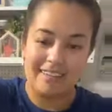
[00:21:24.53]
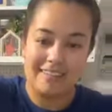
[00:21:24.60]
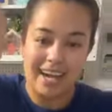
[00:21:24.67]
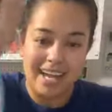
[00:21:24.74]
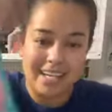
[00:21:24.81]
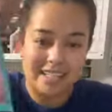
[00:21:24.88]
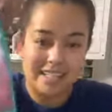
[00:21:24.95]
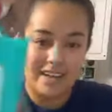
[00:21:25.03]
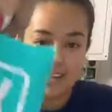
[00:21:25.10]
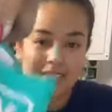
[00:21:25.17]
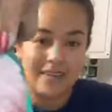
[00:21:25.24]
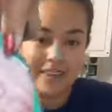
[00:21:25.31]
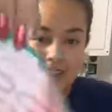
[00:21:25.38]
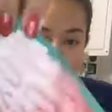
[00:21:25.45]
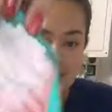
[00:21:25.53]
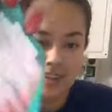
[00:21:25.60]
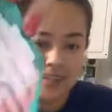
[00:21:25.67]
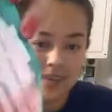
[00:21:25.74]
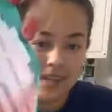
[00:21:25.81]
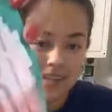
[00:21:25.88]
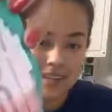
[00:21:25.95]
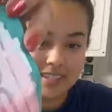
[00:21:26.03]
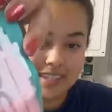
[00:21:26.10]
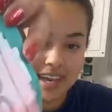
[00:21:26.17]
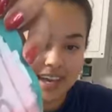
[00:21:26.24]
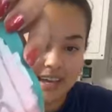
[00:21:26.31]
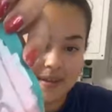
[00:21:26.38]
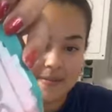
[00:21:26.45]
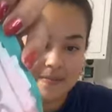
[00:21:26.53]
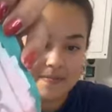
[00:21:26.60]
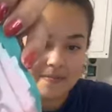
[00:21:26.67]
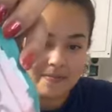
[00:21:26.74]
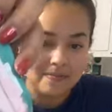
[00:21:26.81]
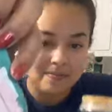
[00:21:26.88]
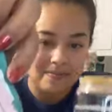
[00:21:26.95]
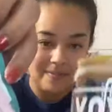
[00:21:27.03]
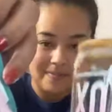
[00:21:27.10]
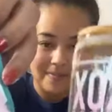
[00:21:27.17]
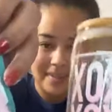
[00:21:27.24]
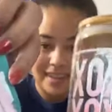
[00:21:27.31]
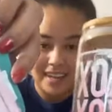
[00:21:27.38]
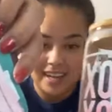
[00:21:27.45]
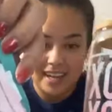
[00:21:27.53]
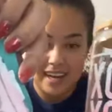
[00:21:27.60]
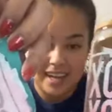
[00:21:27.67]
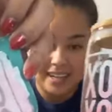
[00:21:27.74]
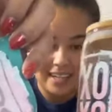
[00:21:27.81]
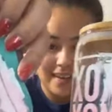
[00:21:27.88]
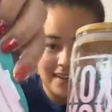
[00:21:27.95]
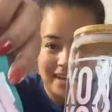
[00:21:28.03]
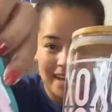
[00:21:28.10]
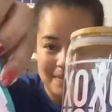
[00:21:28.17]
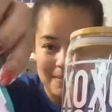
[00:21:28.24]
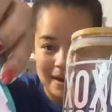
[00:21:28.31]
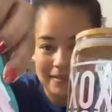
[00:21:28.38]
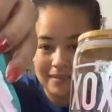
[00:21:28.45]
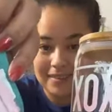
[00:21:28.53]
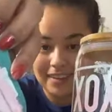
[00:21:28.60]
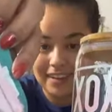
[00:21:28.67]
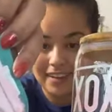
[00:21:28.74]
Right? So there's what it looks like. And that's how it came out.